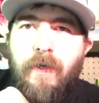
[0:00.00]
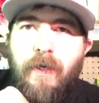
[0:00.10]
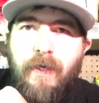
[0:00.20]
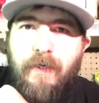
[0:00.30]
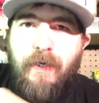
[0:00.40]

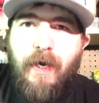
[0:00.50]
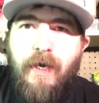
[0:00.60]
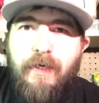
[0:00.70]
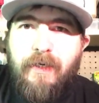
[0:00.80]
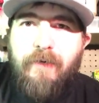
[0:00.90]
And
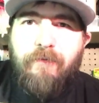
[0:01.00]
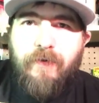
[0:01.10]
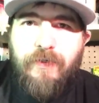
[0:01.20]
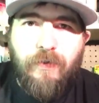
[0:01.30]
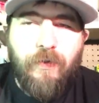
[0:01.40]
I did
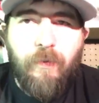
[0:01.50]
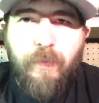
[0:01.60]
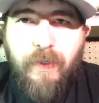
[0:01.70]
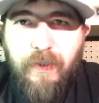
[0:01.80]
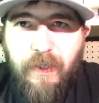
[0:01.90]
fish a little
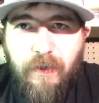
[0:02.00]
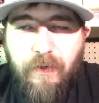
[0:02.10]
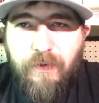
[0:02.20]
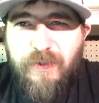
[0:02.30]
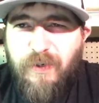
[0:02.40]
bit there in
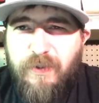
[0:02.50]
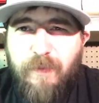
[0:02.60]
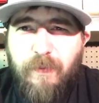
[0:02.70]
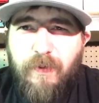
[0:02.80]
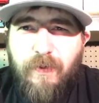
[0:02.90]
New Jersey,
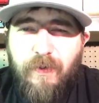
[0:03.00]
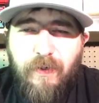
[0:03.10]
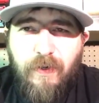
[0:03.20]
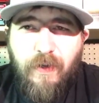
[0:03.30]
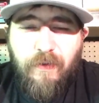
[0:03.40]
but
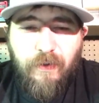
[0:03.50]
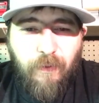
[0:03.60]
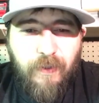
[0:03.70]
nothing crazy.